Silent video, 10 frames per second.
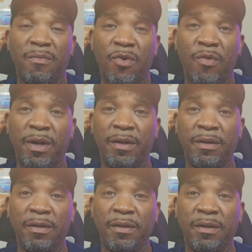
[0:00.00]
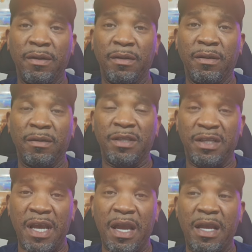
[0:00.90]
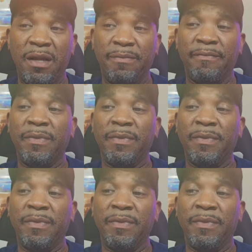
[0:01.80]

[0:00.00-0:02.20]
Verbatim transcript: in the morning. Today,